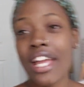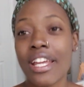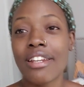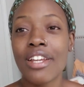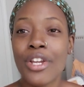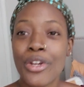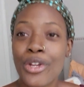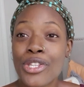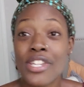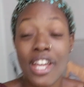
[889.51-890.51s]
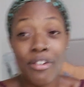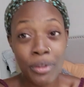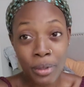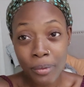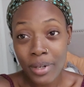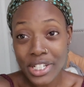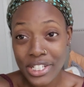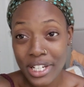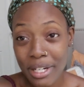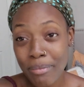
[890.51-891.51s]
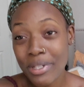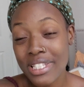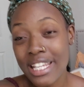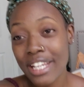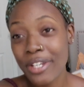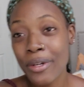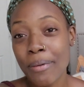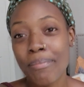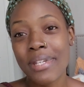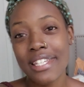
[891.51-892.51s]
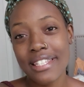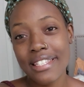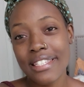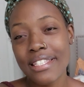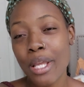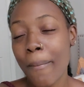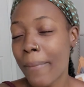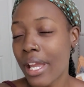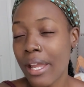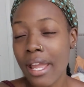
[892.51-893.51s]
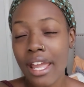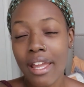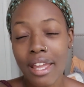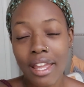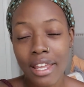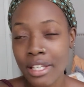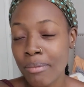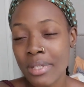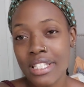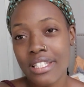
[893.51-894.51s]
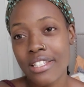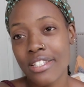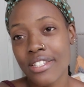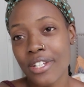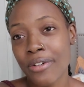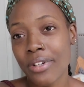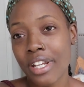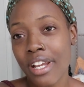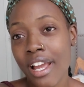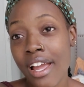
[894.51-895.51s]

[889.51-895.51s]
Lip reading: And to everyone watching, protect your peace by any means necessary.